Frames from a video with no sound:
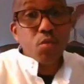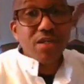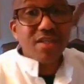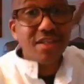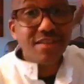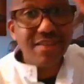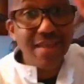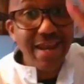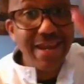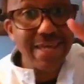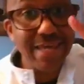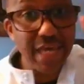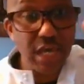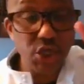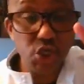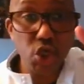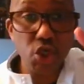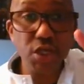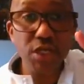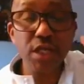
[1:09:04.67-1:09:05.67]
with this
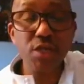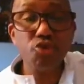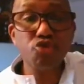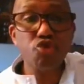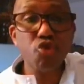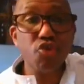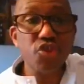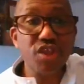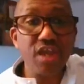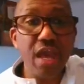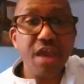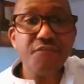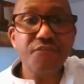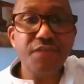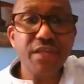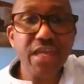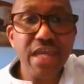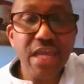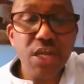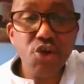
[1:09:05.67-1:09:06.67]
allegation is to save
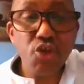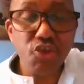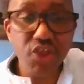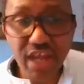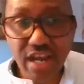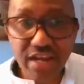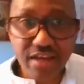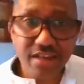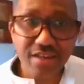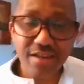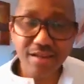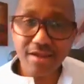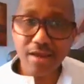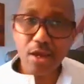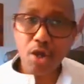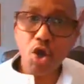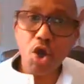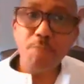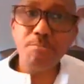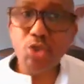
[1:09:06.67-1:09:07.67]
the innocent
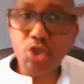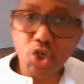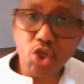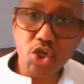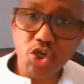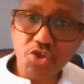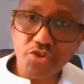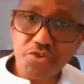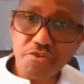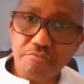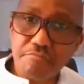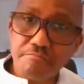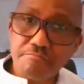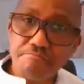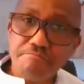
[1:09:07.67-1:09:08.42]
commissioners.